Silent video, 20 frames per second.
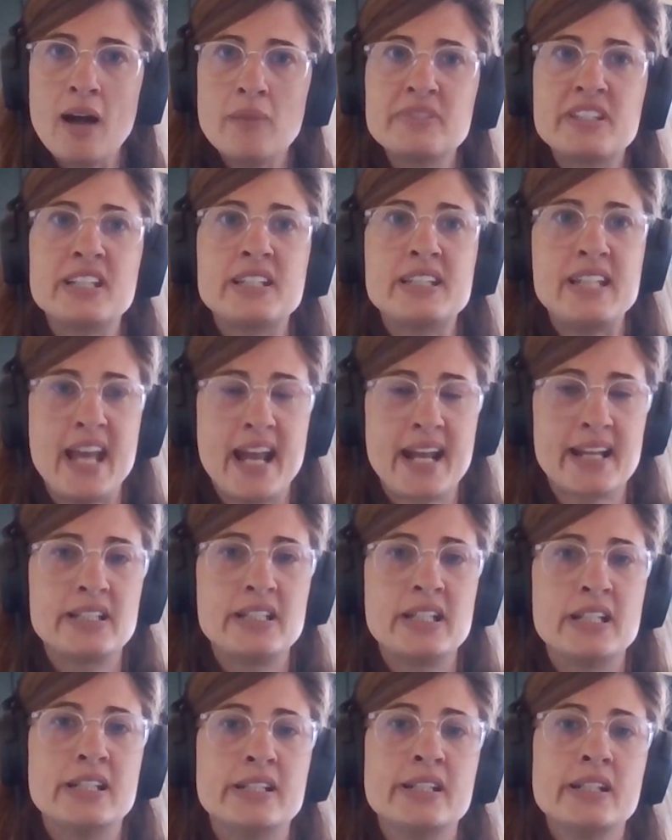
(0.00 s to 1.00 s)

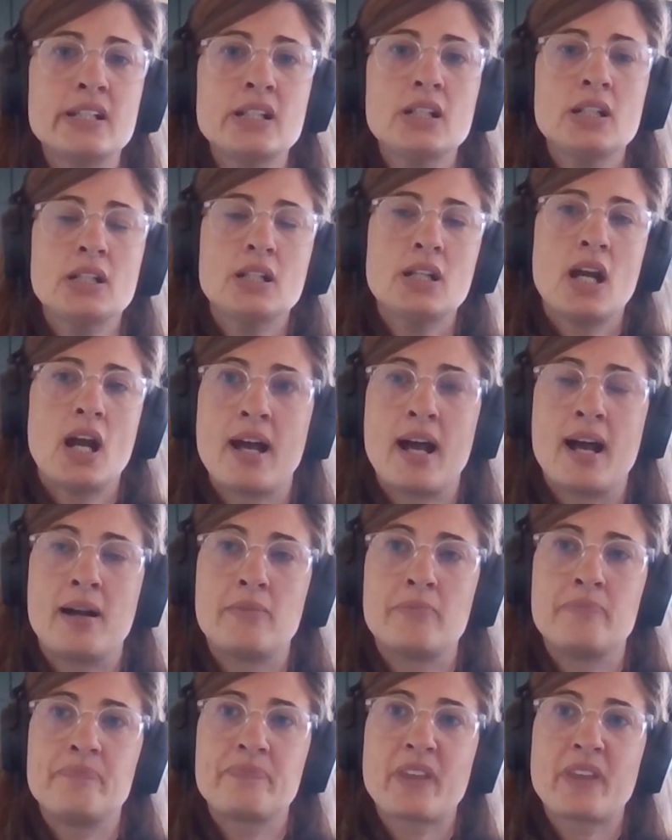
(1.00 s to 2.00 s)
detected
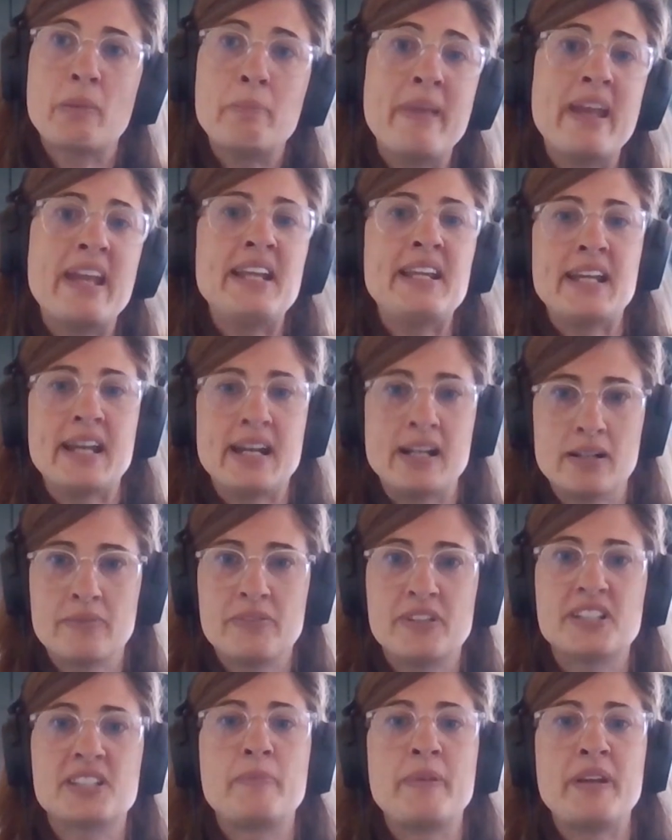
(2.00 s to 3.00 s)
media
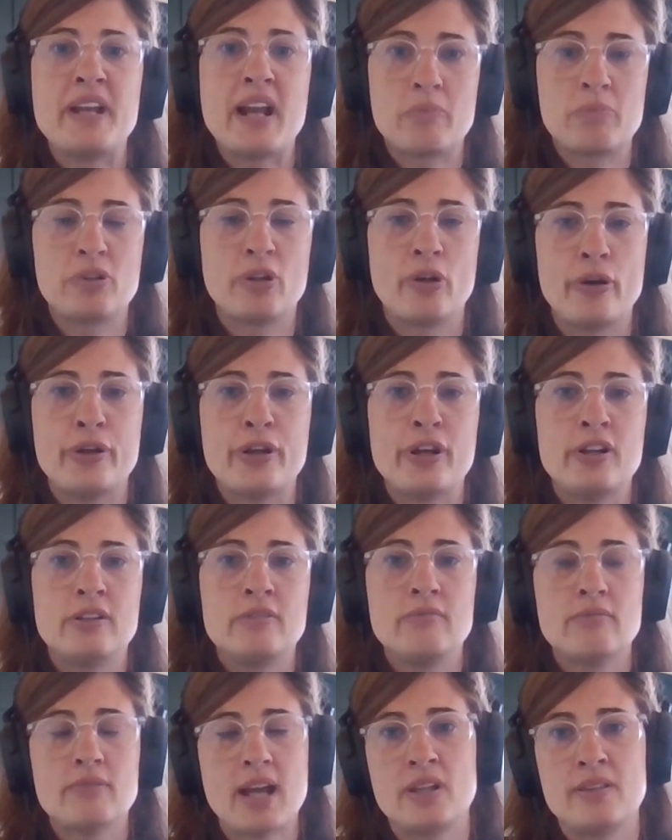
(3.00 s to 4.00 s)
that's been
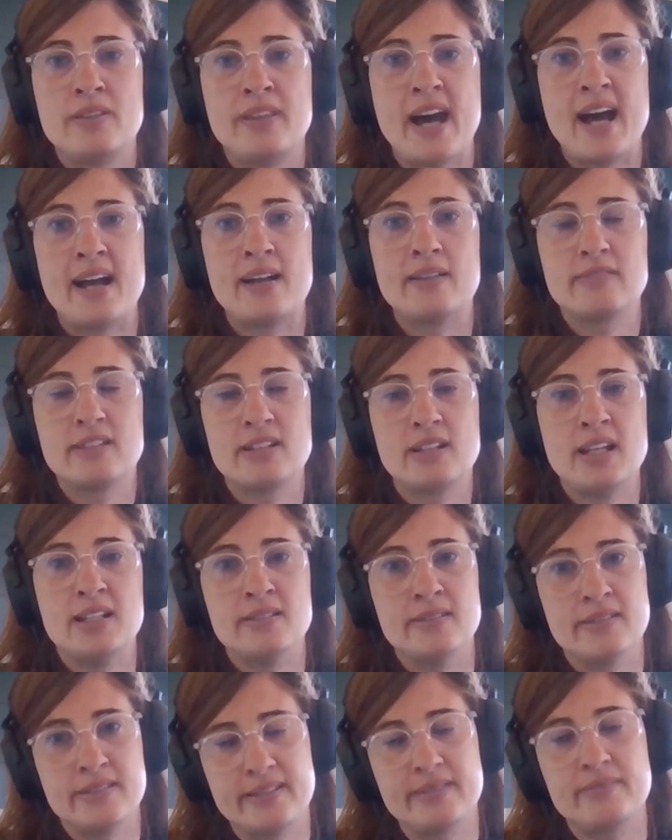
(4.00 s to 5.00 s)
uploaded that
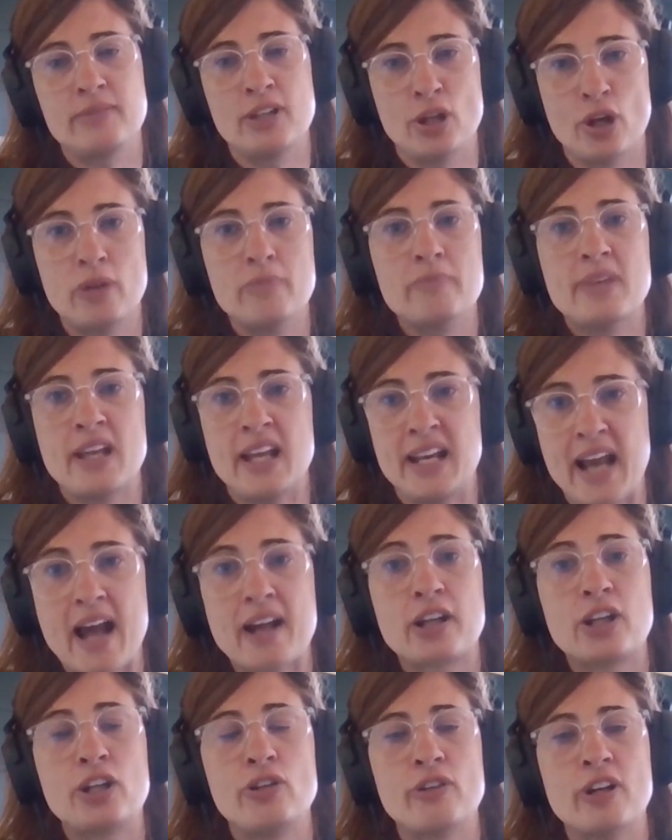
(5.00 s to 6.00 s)
is,
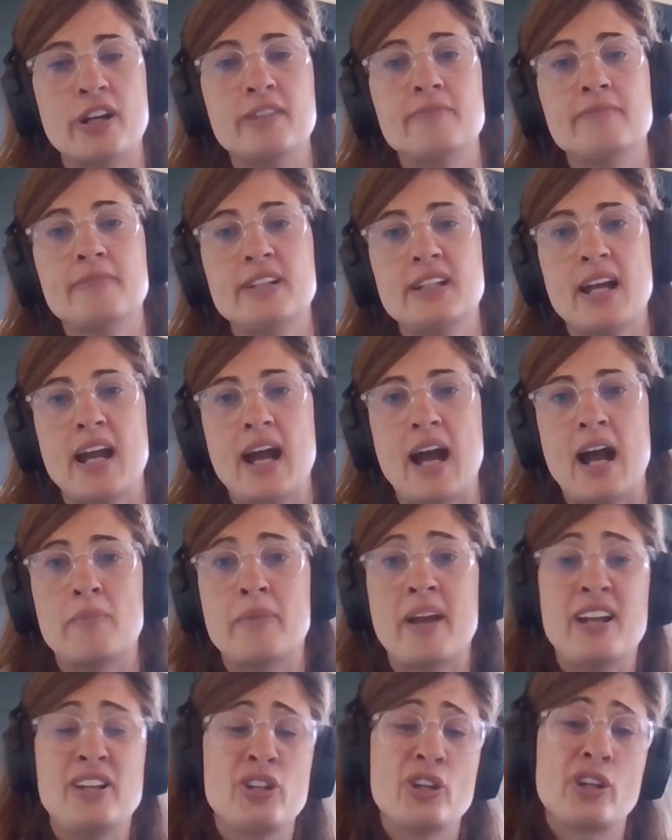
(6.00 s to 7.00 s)
inaccurate,
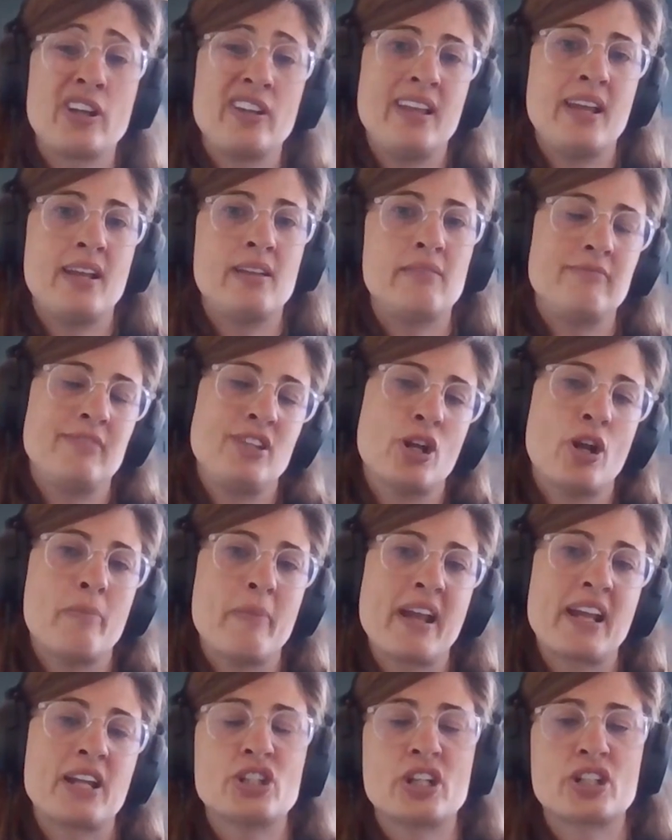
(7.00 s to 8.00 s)
and you can then,
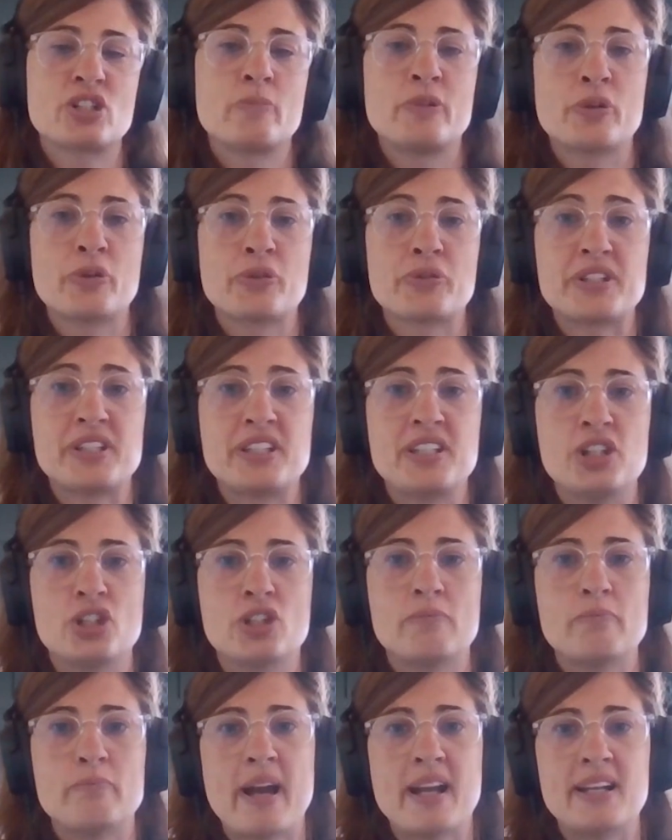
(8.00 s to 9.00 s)
make a judgment or a
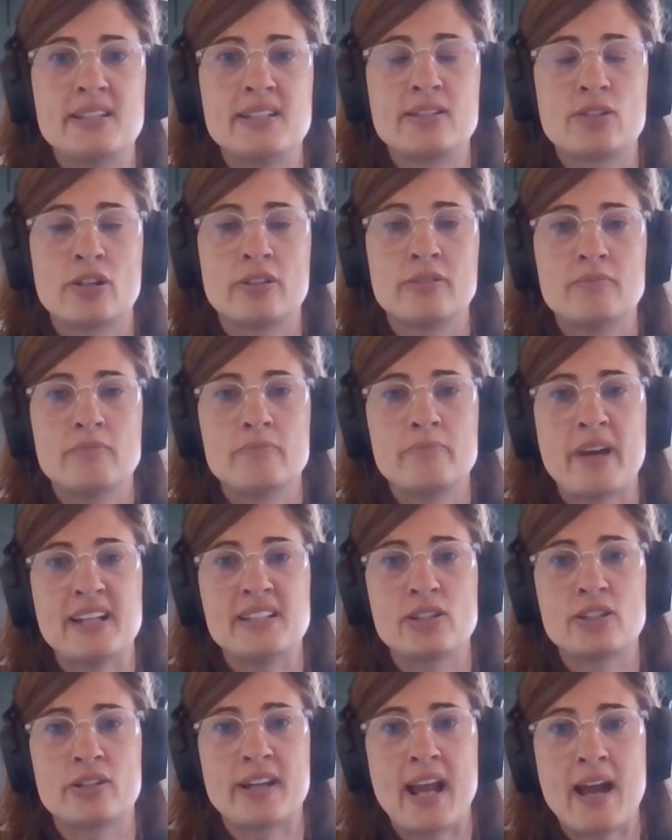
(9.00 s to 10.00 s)
decision based on
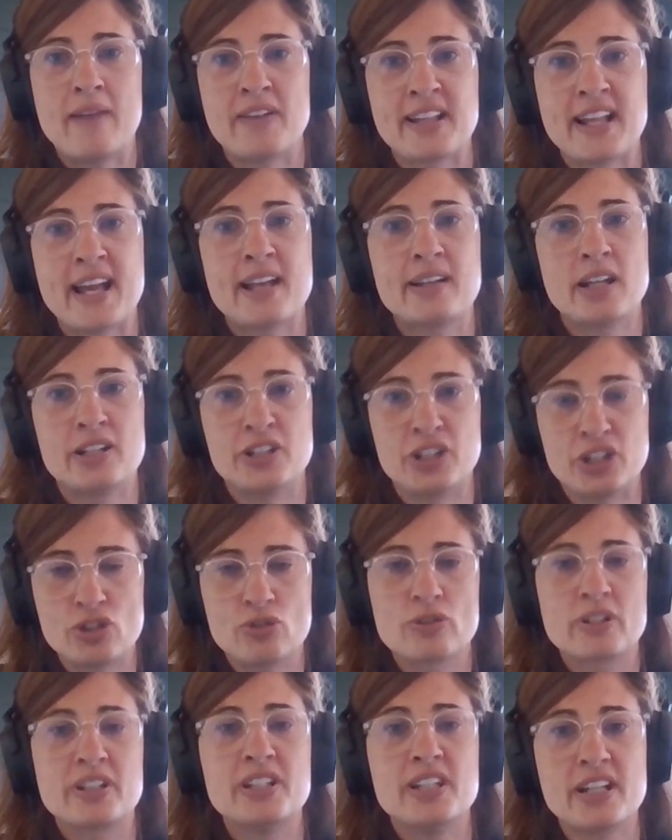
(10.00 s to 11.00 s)
having that
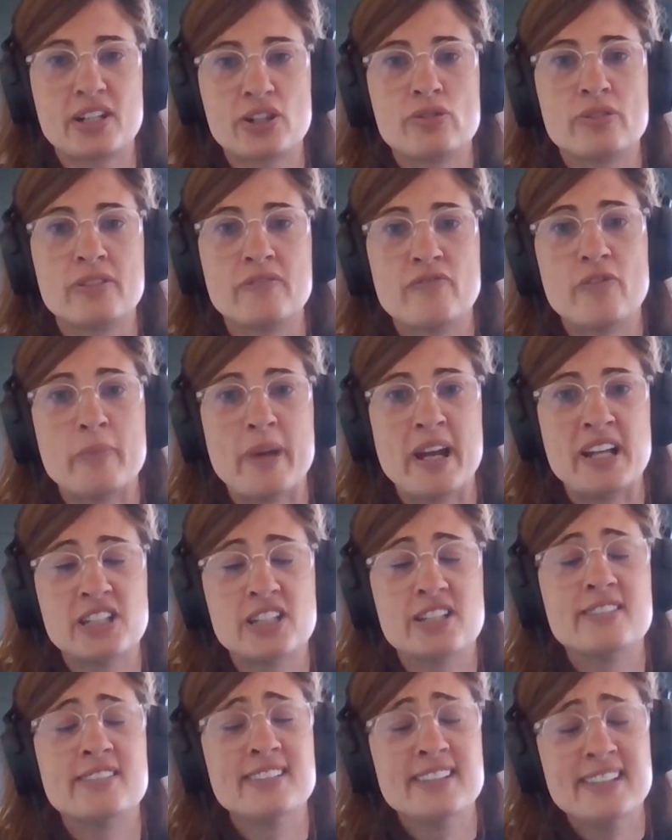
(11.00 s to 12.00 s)
additional contextual
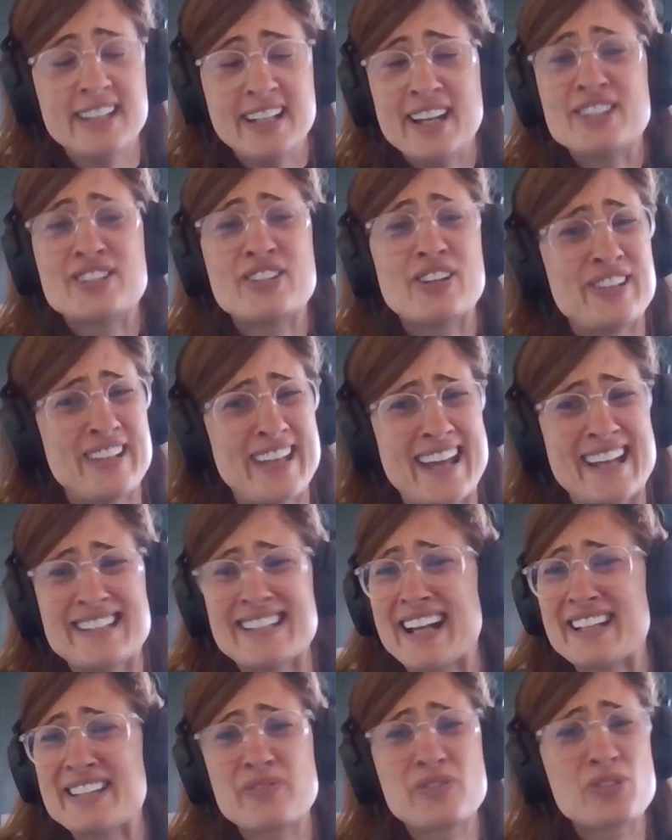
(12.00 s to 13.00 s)
information. So
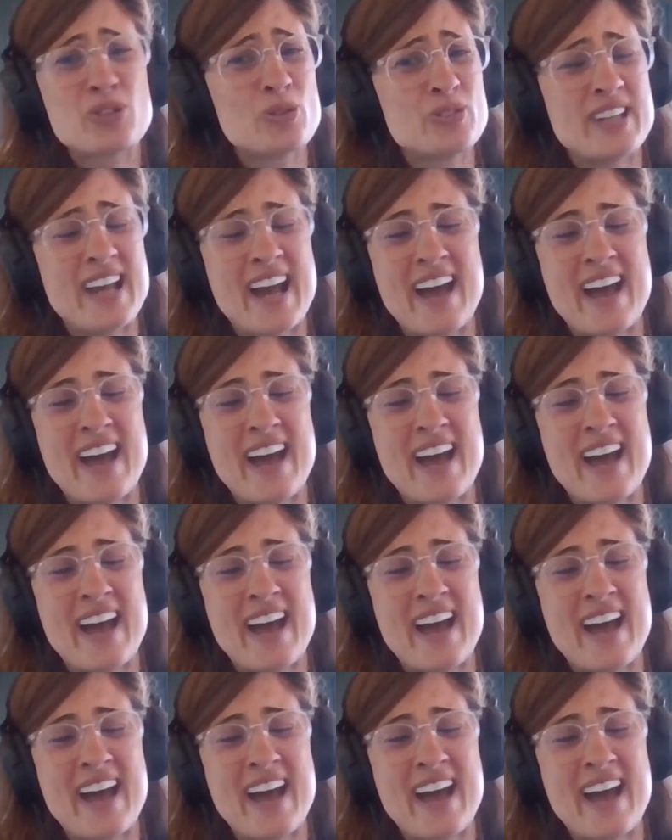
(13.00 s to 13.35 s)
tons of tools